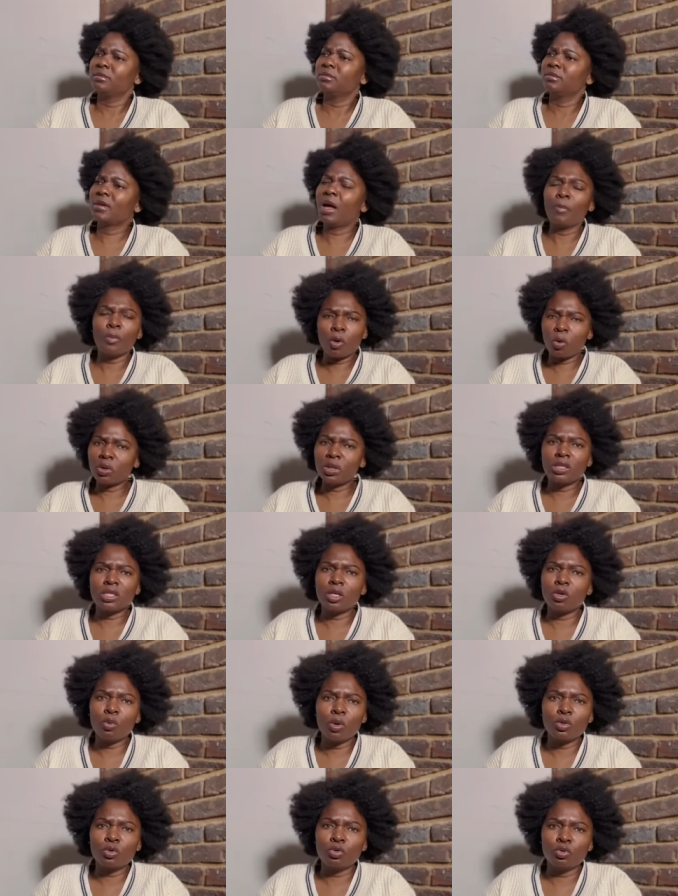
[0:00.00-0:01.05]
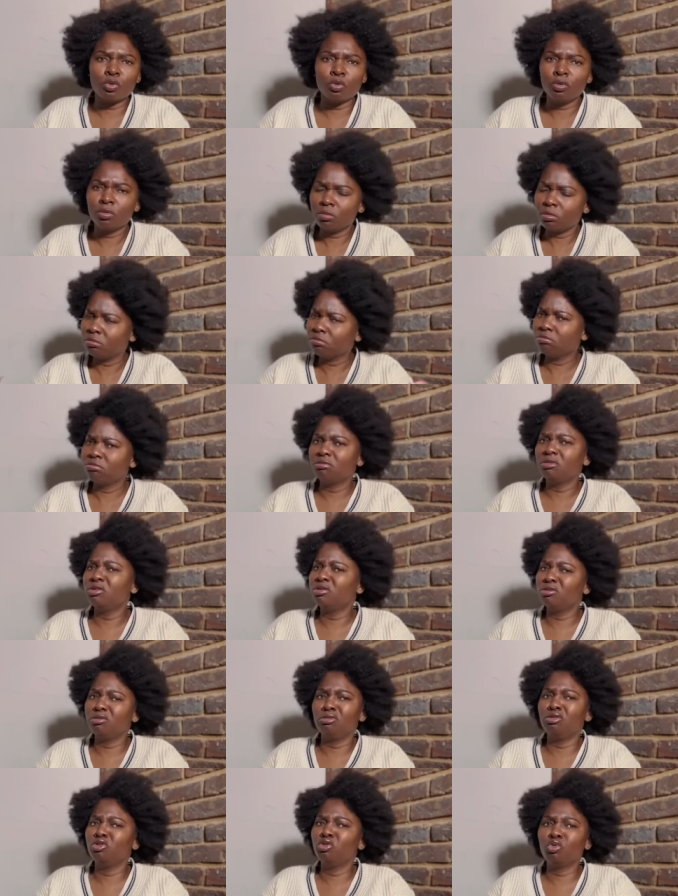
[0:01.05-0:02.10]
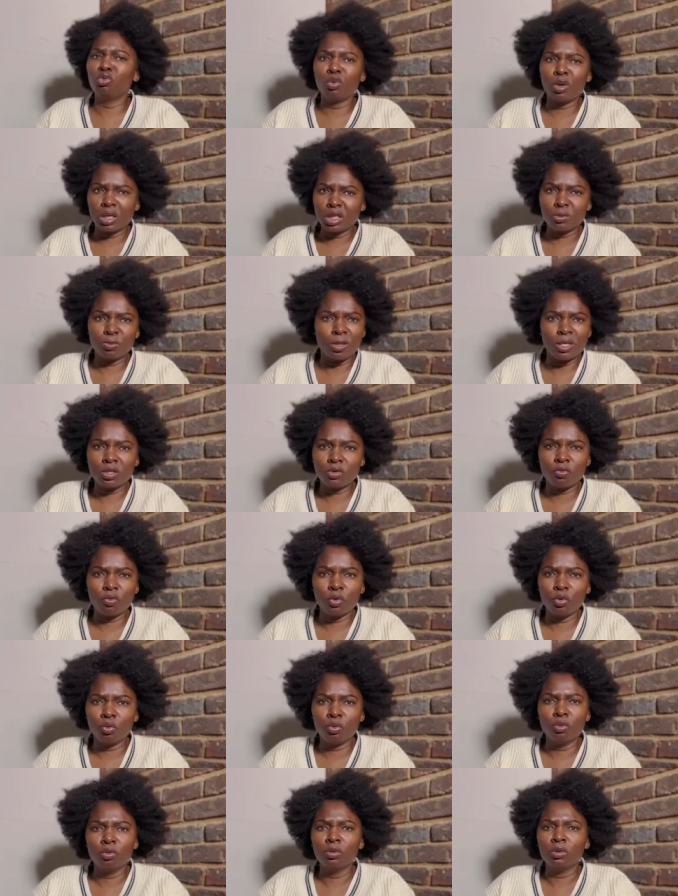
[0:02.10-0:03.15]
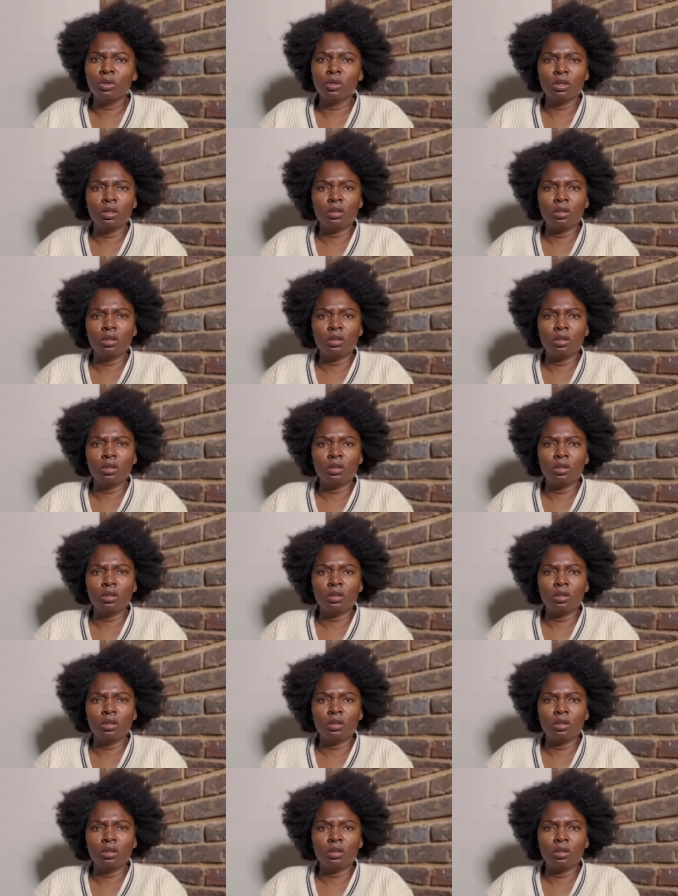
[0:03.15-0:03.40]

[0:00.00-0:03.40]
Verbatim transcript: I'm not going to tell you what to do. You, you do what is best for you.